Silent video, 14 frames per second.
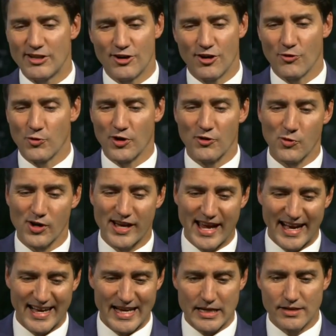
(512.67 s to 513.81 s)
We're
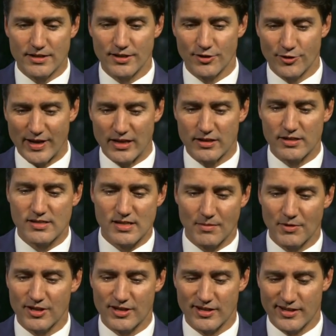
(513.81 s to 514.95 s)
getting into
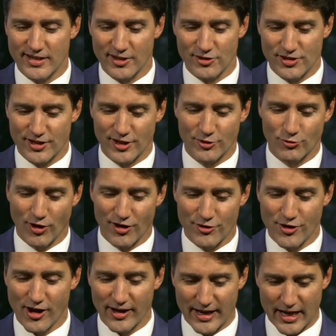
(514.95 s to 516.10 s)
some of the details that I'd
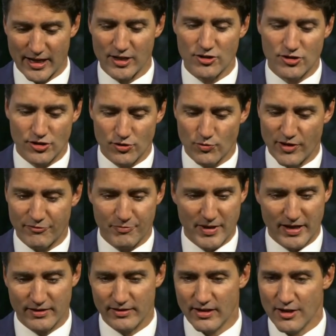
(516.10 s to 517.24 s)
rather not get into. We've
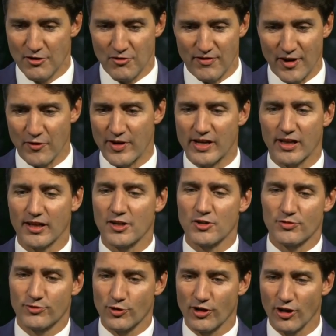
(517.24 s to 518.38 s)
been very
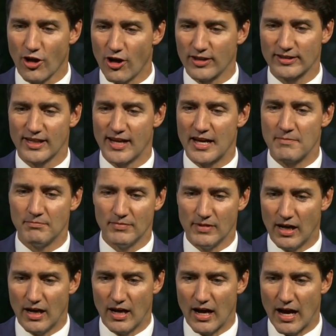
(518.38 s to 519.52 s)
clear for a long time
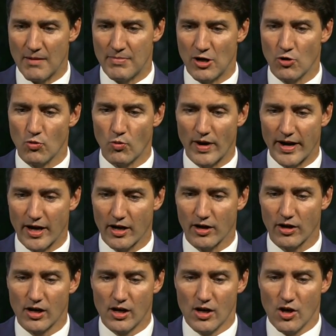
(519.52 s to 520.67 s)
about
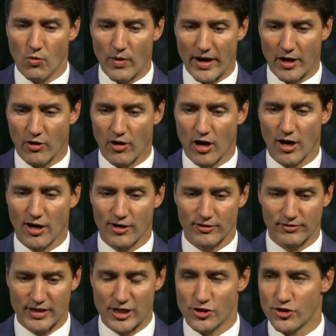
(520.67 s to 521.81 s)
where
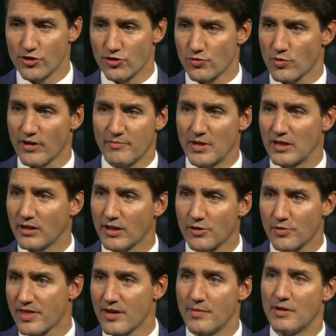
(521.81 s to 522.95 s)
our issues were. I've been
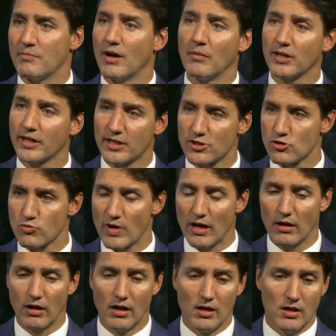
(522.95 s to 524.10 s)
clear with them in public as
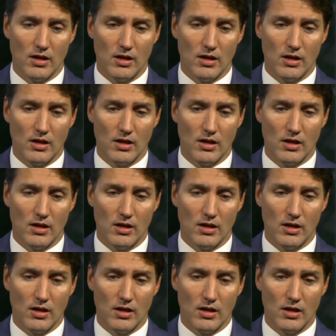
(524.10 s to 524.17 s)
well.